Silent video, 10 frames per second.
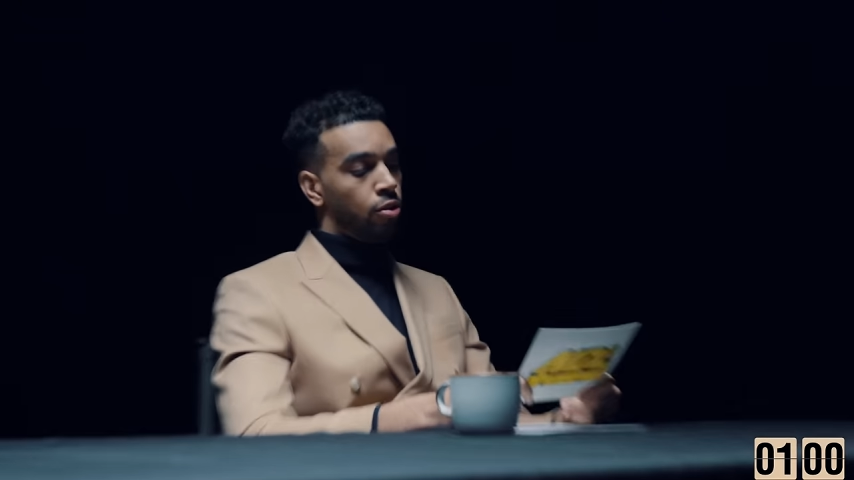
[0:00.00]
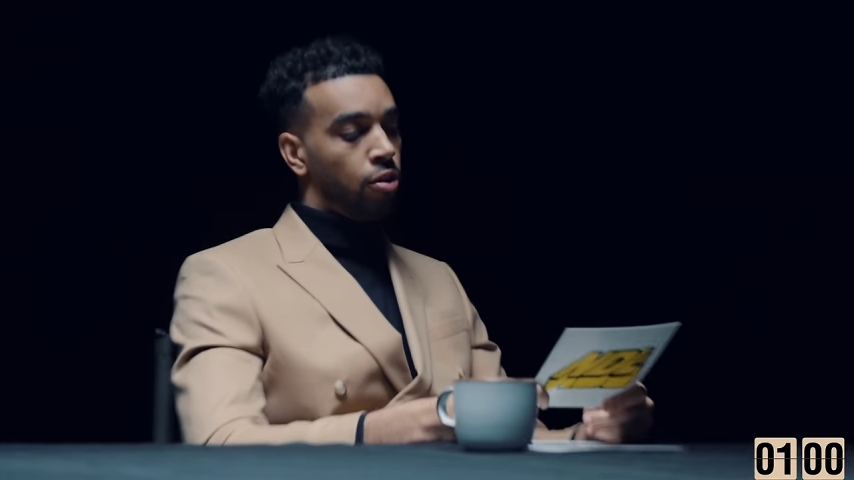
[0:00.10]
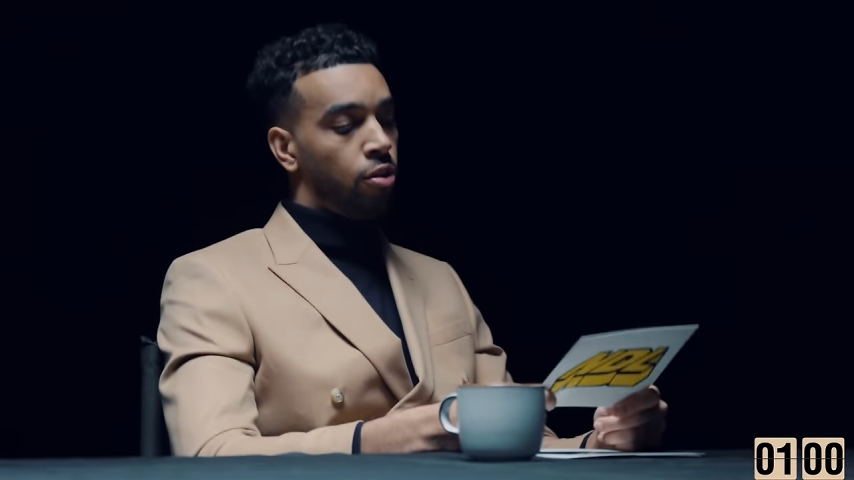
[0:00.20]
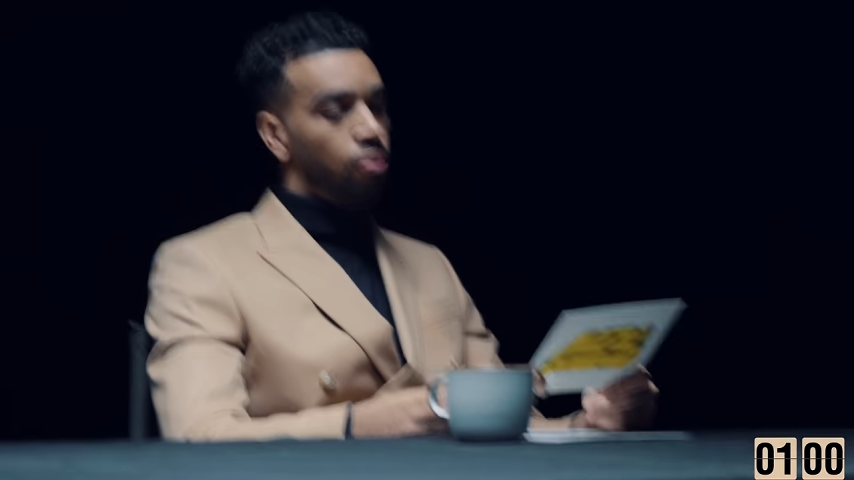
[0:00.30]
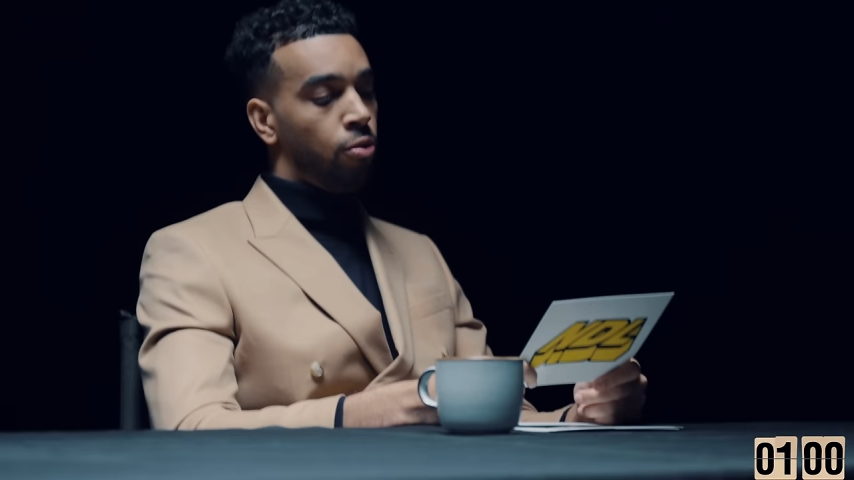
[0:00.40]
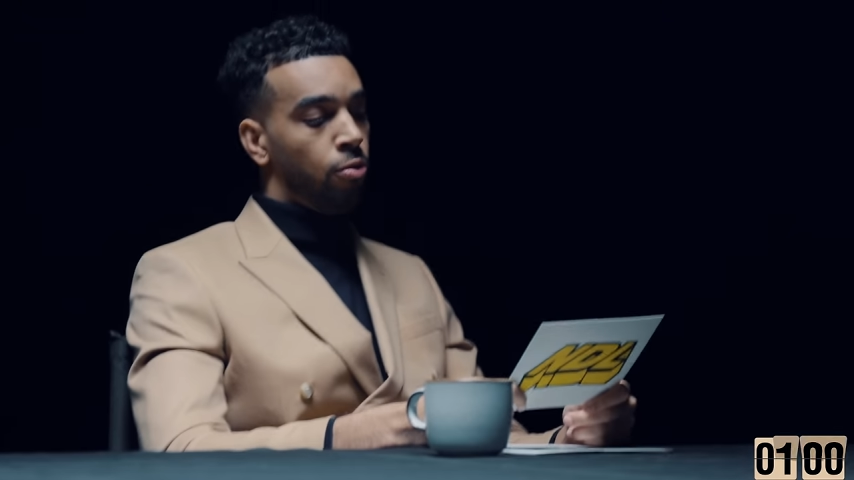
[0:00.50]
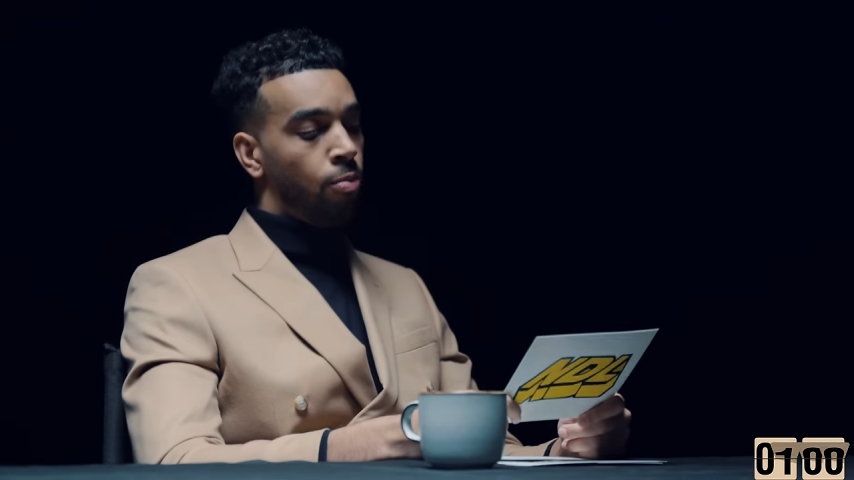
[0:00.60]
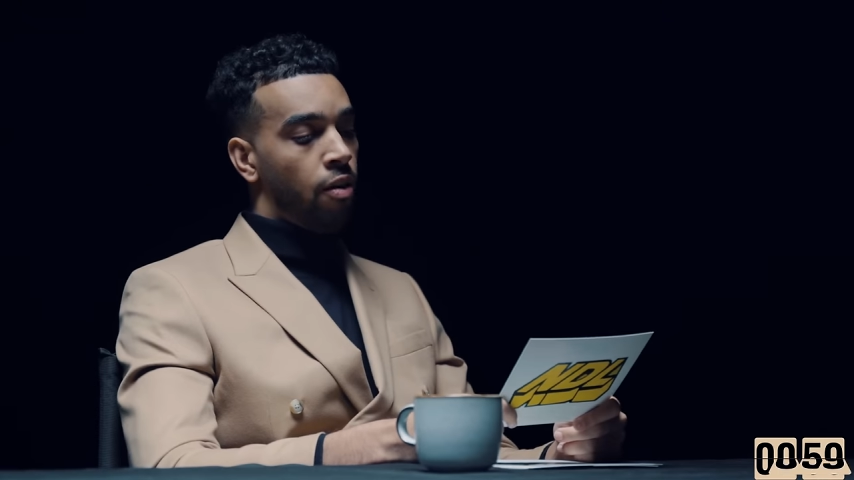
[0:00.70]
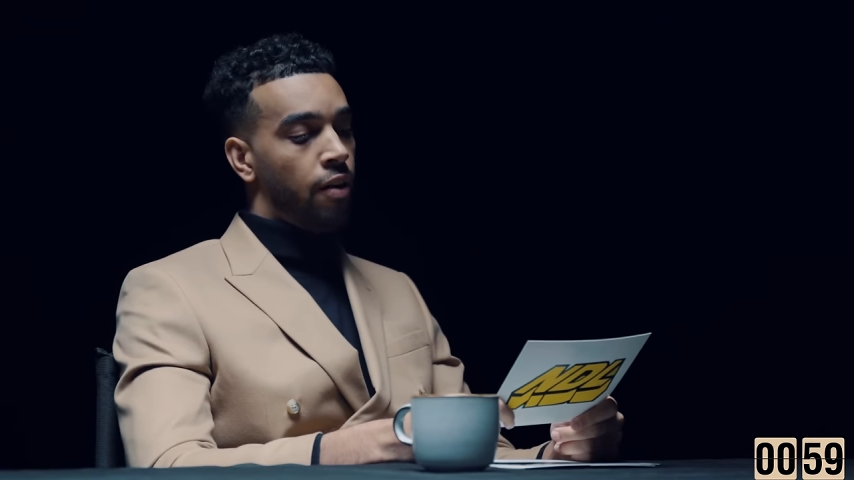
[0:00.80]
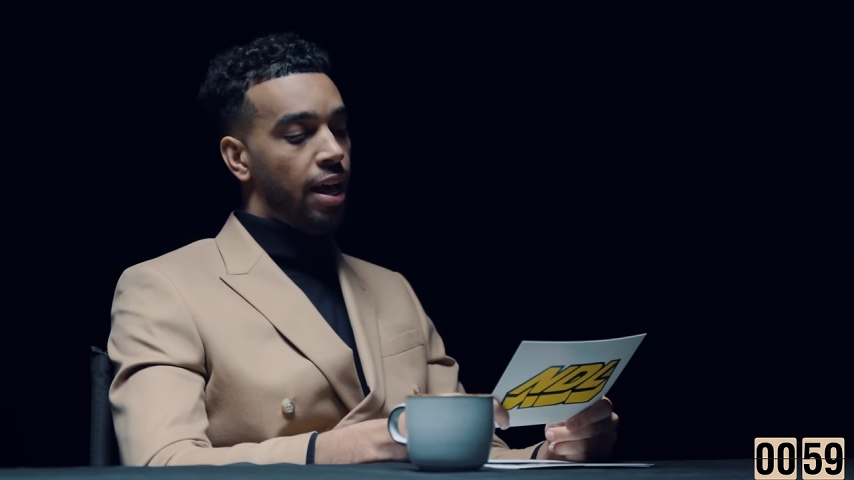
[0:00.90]
You
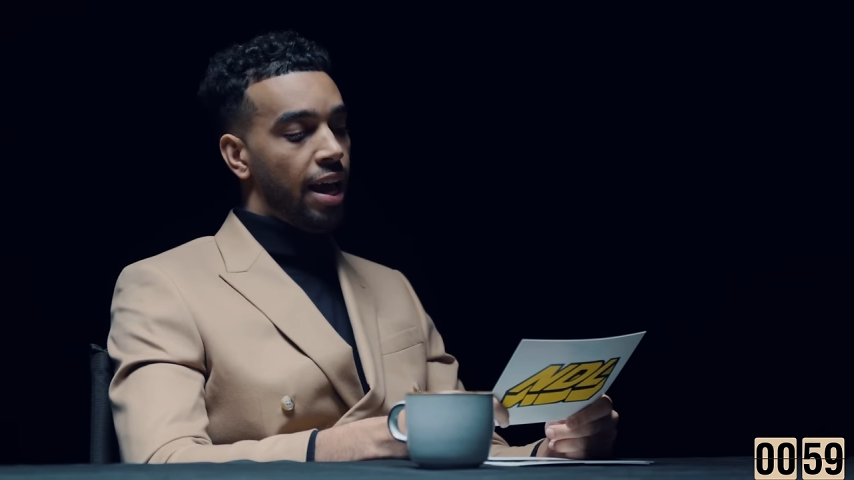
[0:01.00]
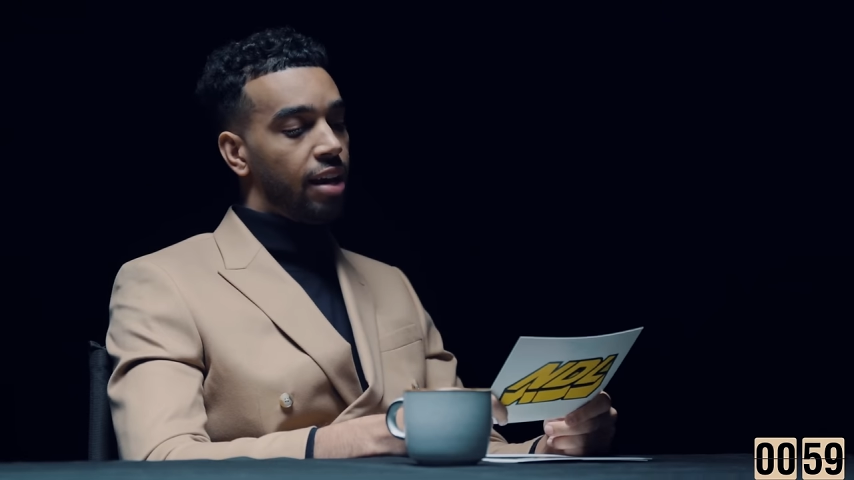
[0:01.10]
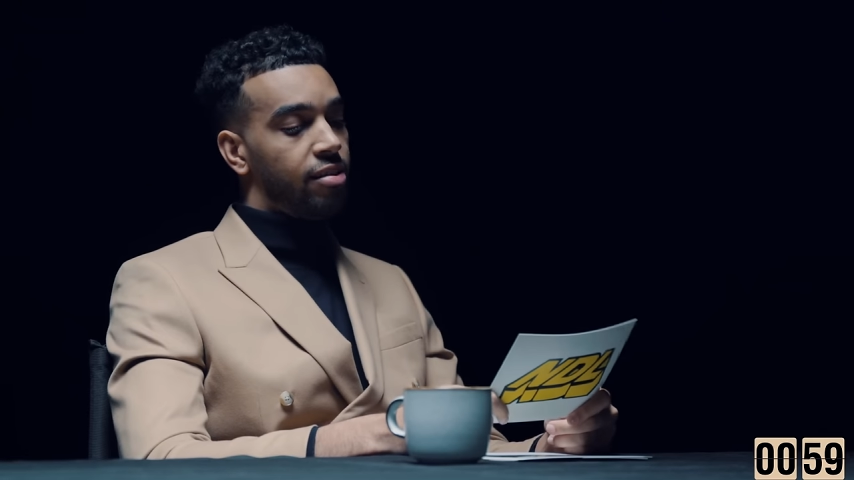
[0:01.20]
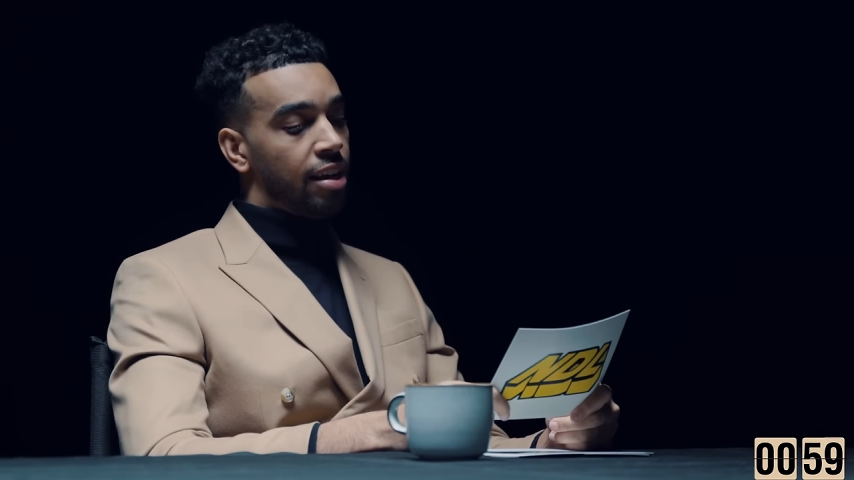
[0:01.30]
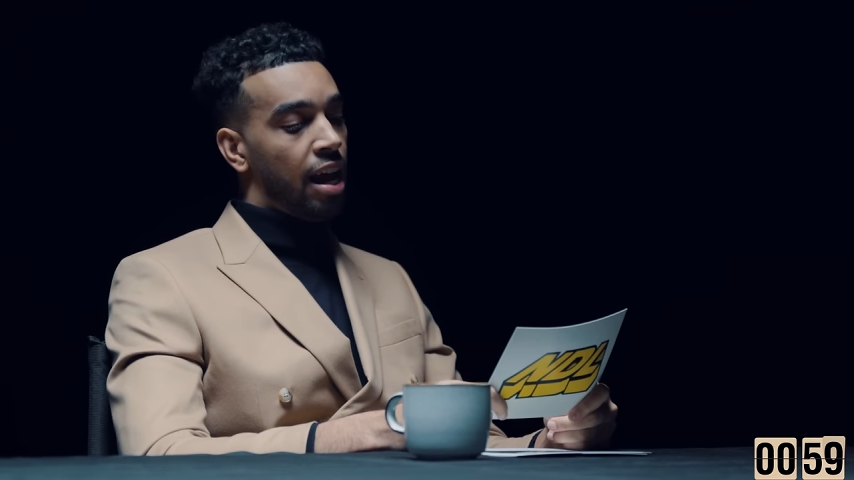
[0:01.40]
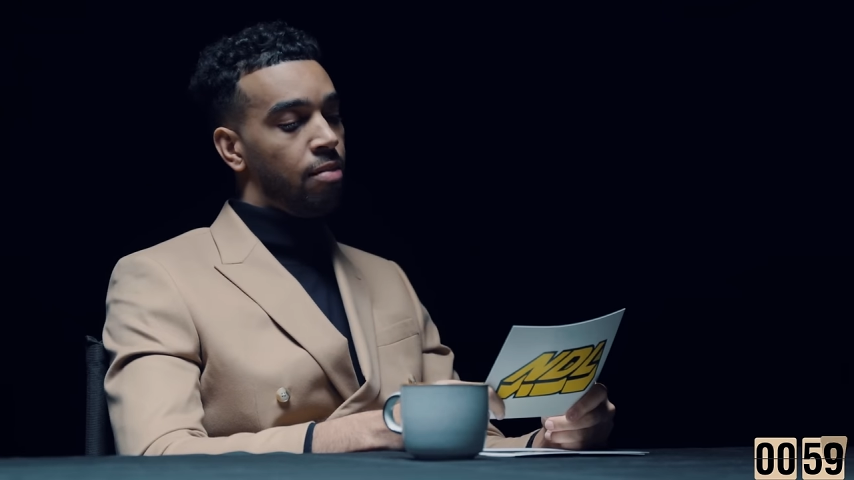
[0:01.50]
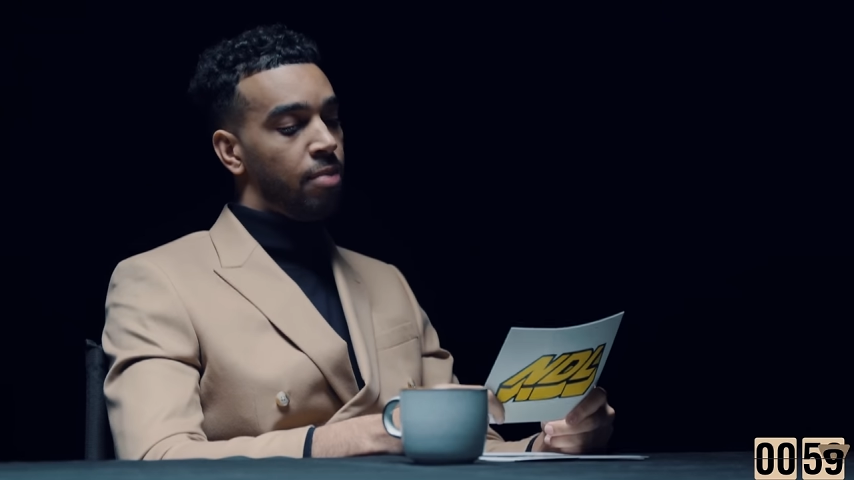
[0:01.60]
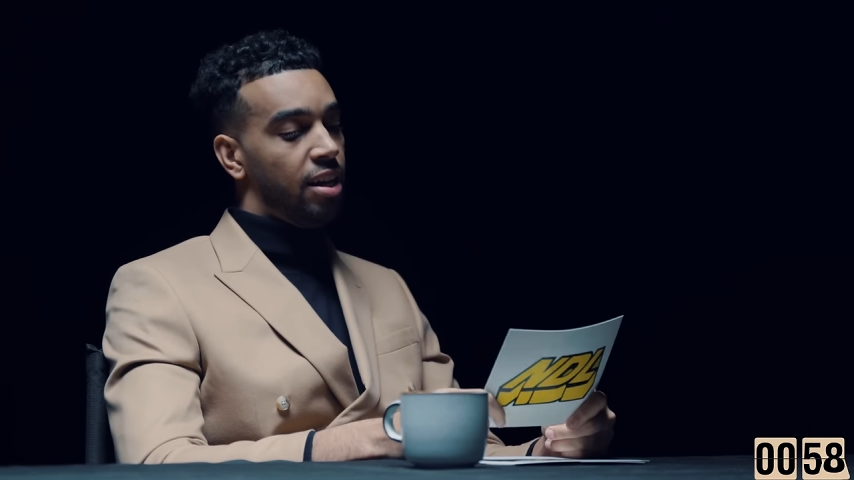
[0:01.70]
were an ex-academy